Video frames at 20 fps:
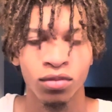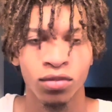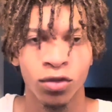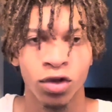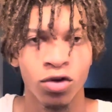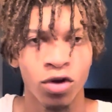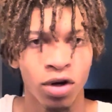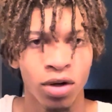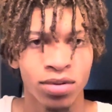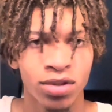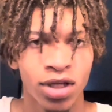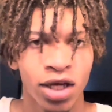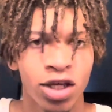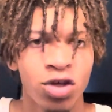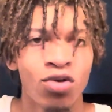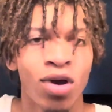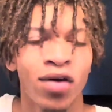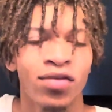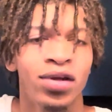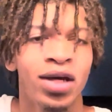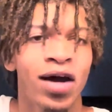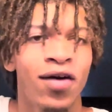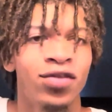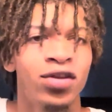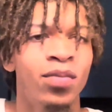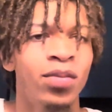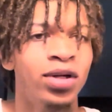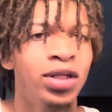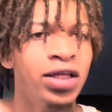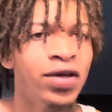You know what I'm saying? You have to have the
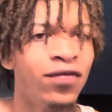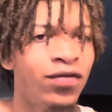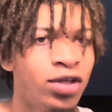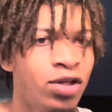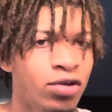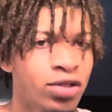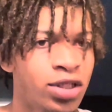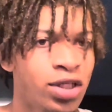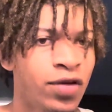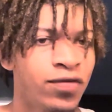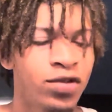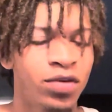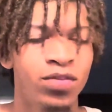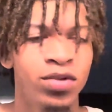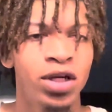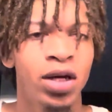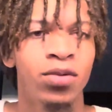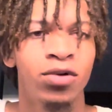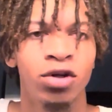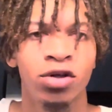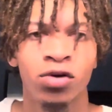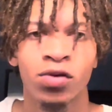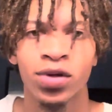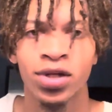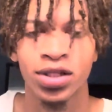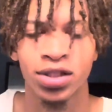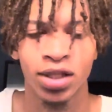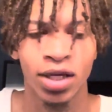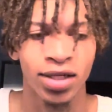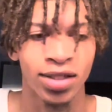belief in yourself to be able to do
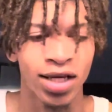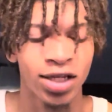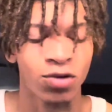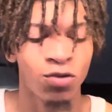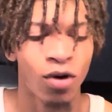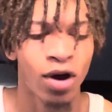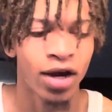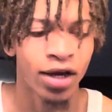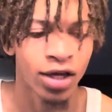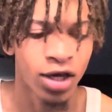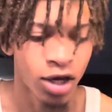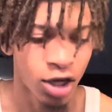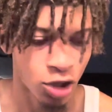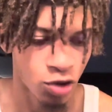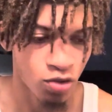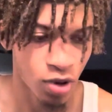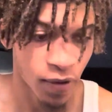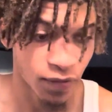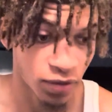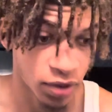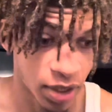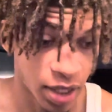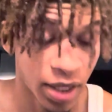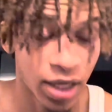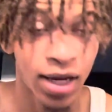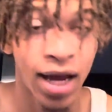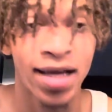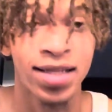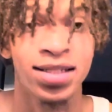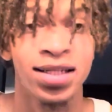these things. That's why you have to get in
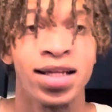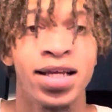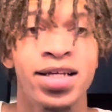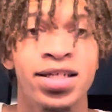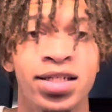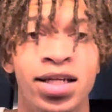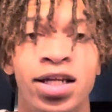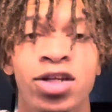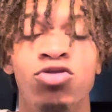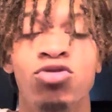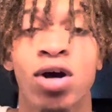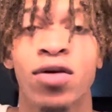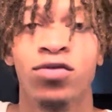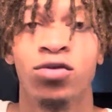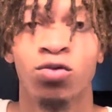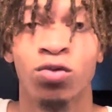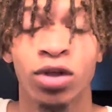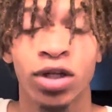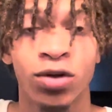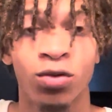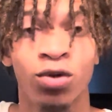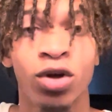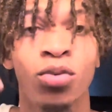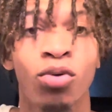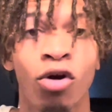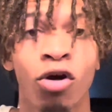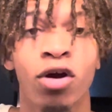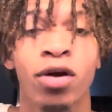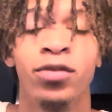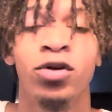isolation and you have to really
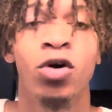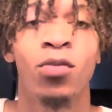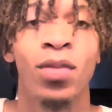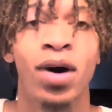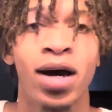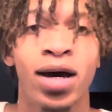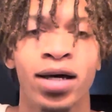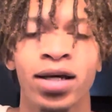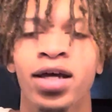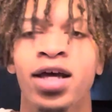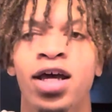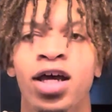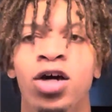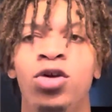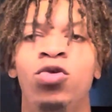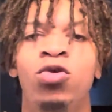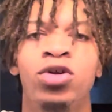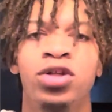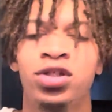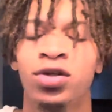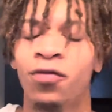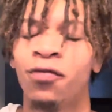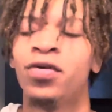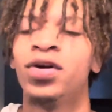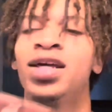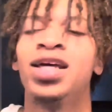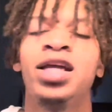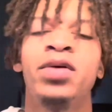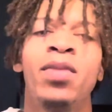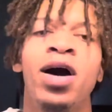reprogram your mind in order to
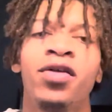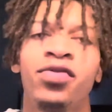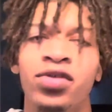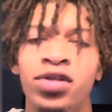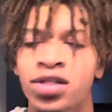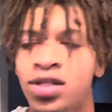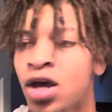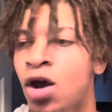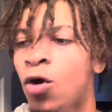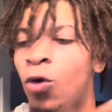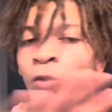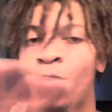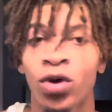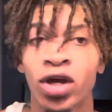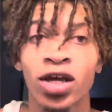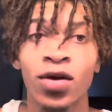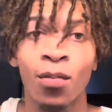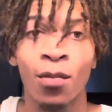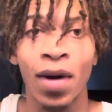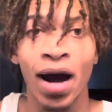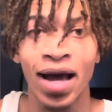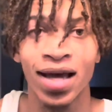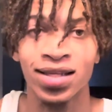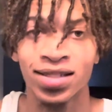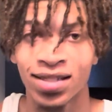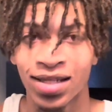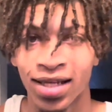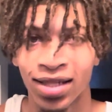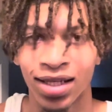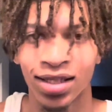forget about this weak
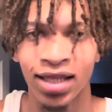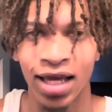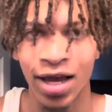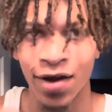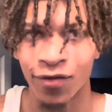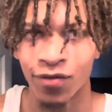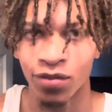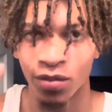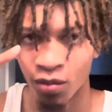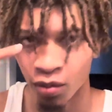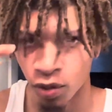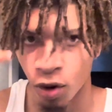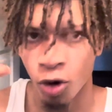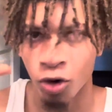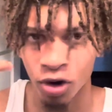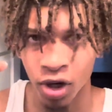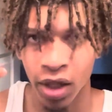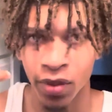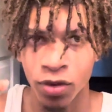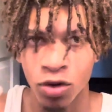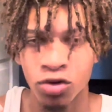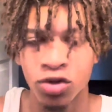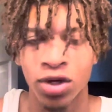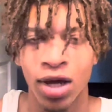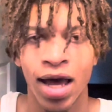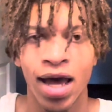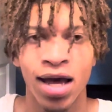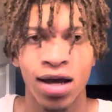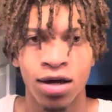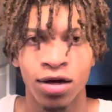mindset that they have programmed you to
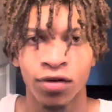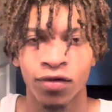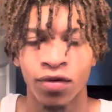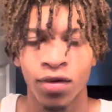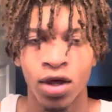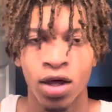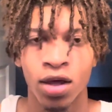have